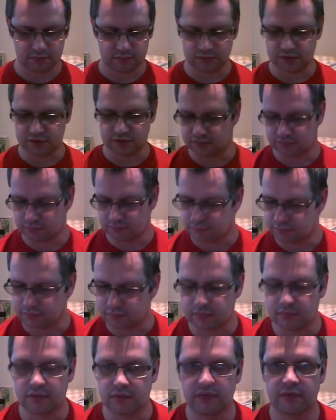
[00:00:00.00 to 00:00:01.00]
which is
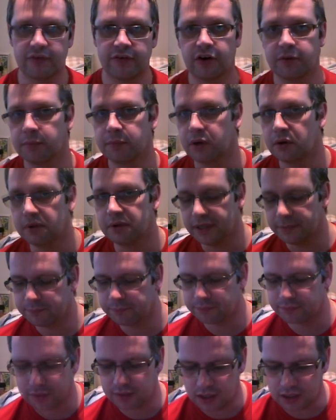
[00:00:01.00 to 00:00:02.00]
fine by me.
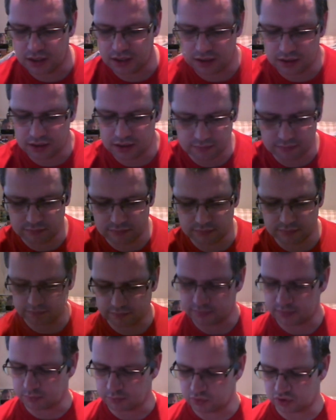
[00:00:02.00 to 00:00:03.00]

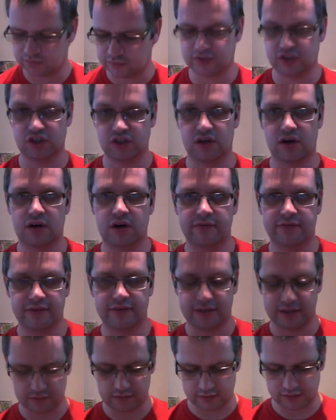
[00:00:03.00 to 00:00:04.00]
Not much of a chocolate
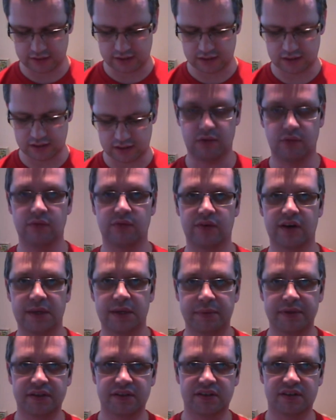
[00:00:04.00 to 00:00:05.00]
fan on the old
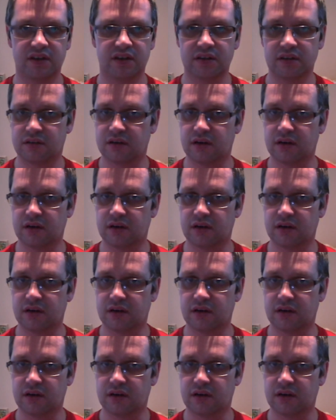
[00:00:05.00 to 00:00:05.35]
vaping side.